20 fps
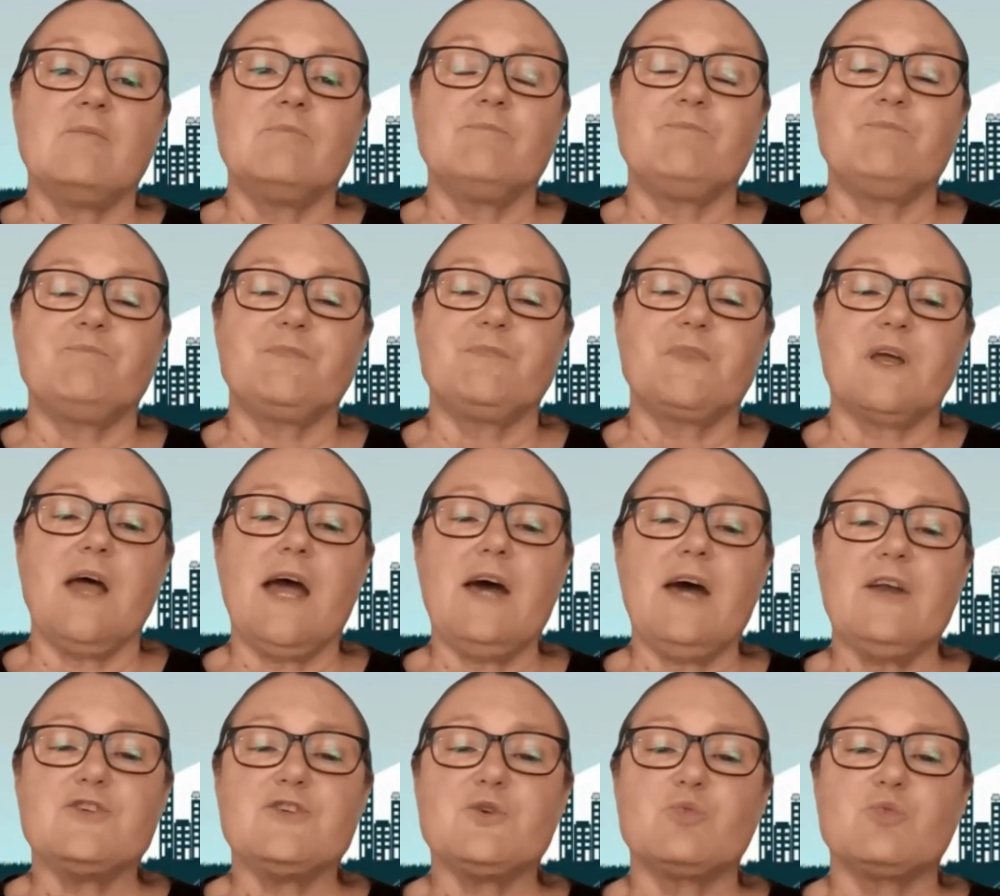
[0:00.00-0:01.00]
um,
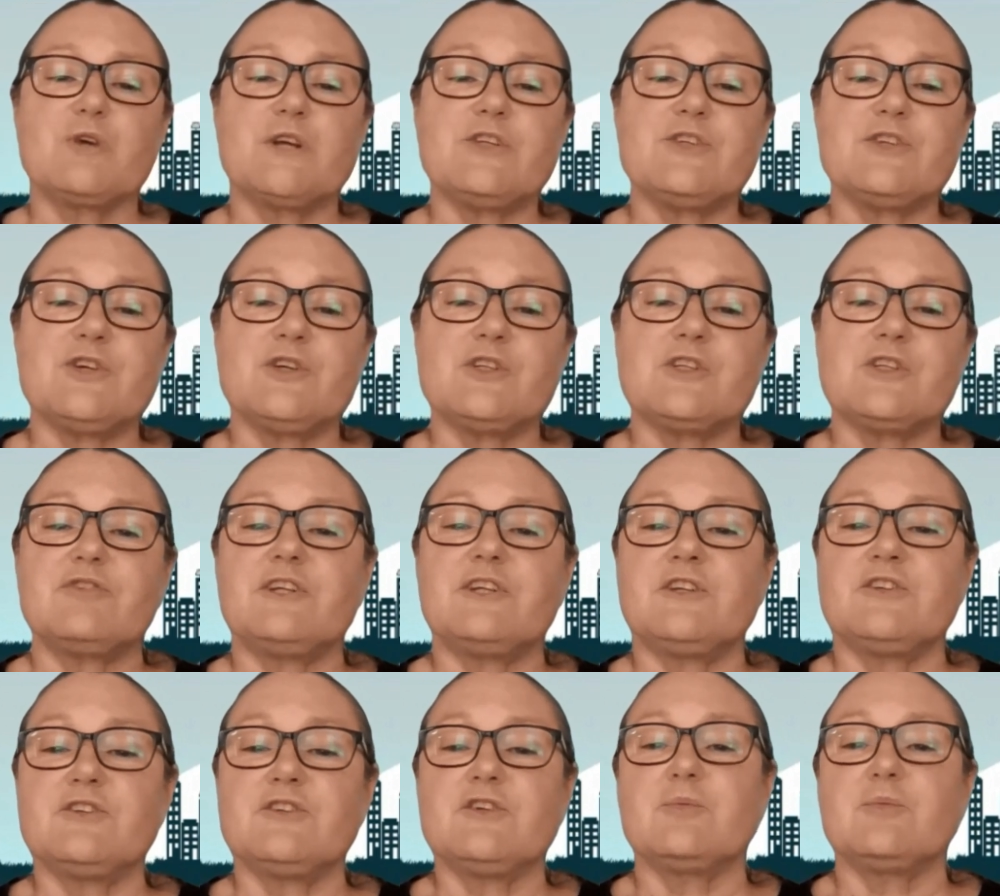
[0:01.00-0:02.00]
how does your
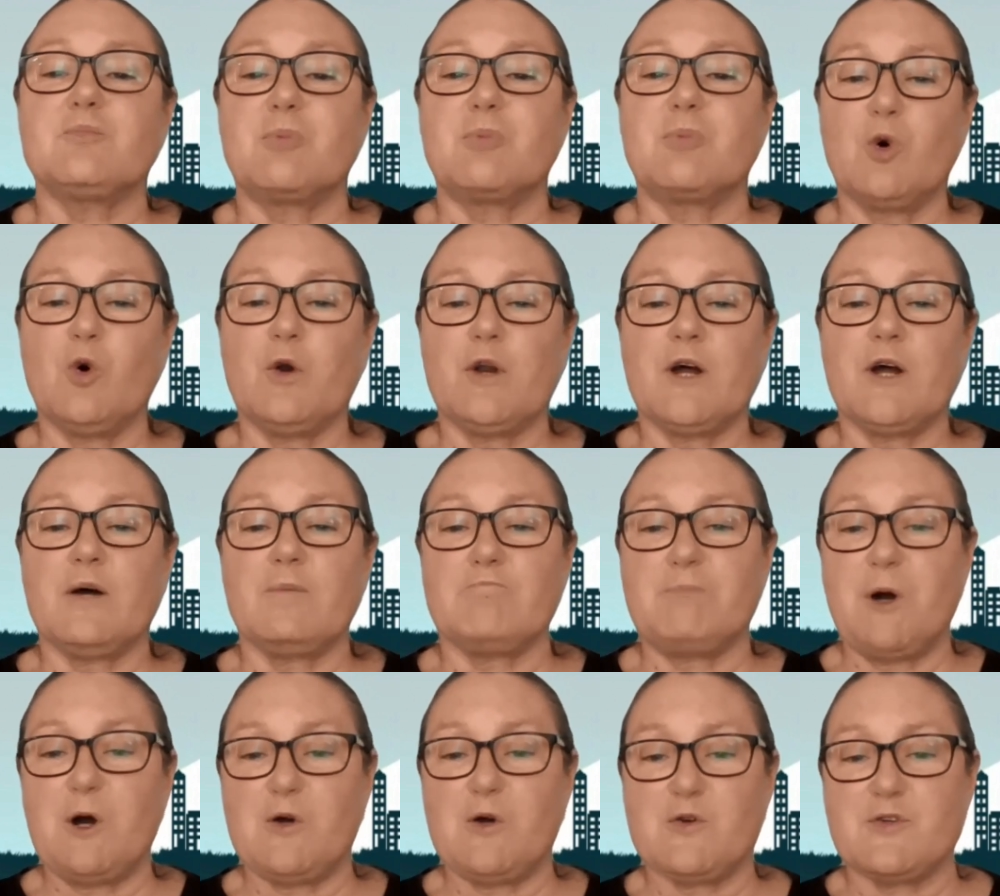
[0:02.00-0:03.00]
research fit into the
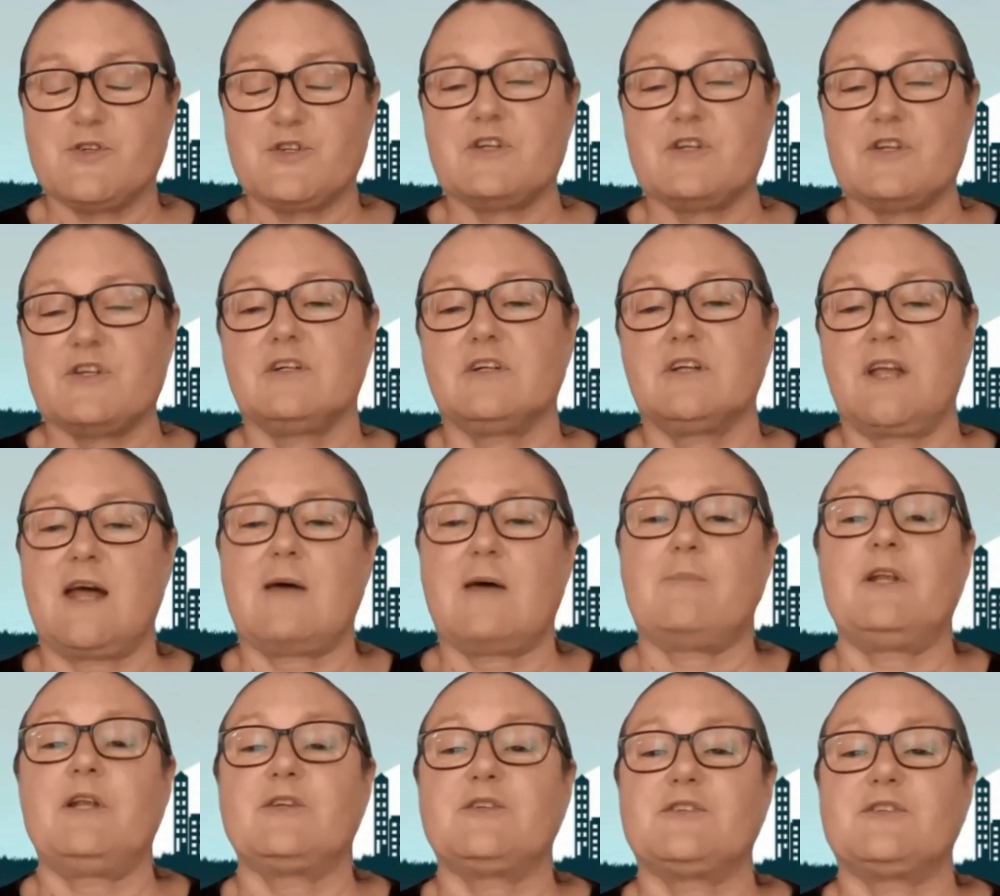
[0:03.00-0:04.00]
broader post
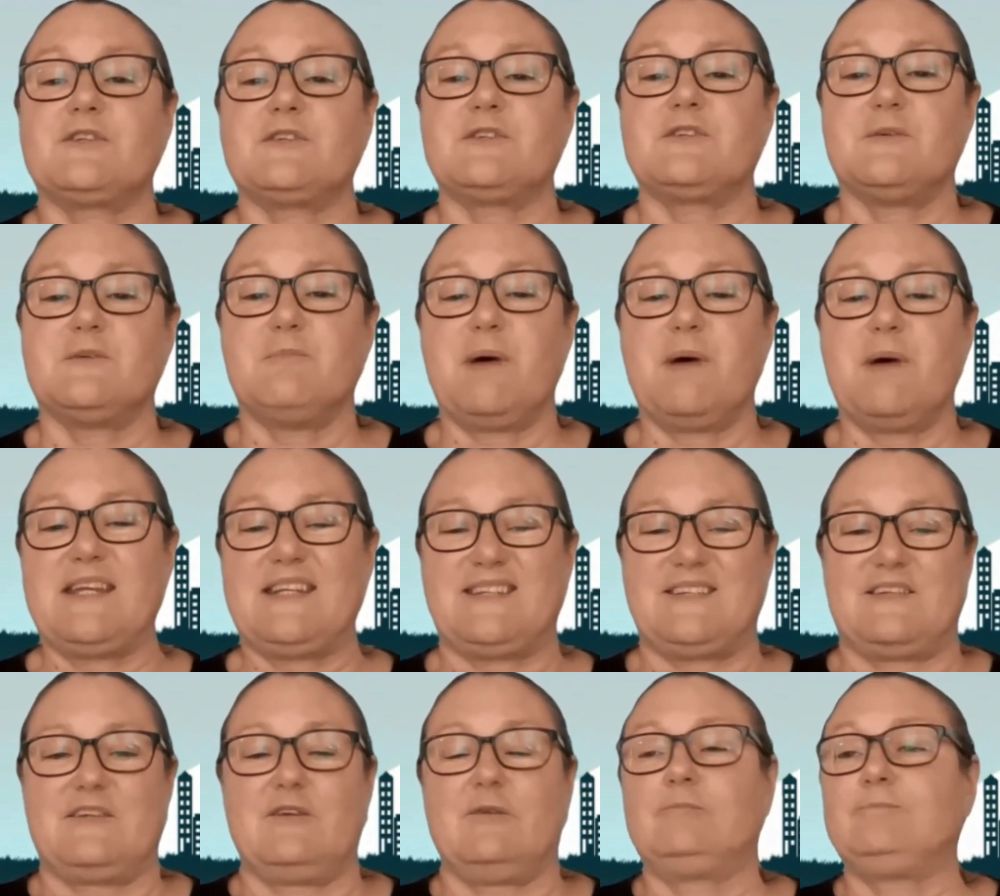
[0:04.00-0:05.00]
capitalist
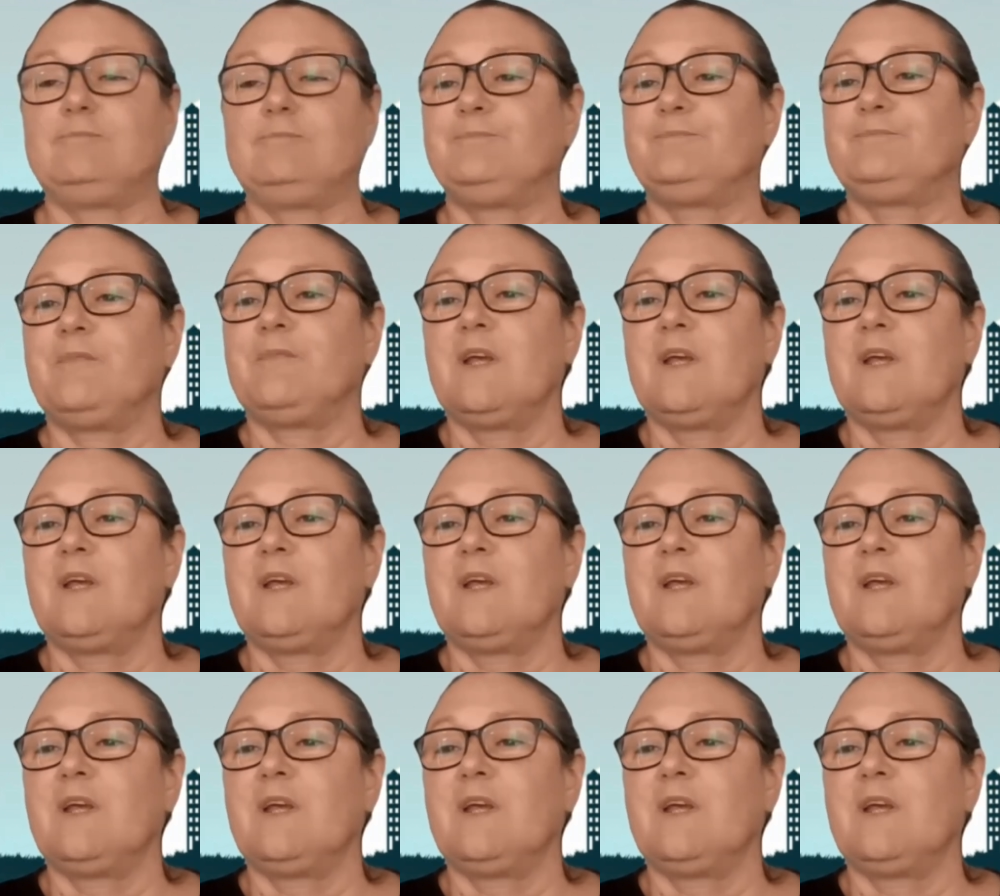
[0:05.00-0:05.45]
debate?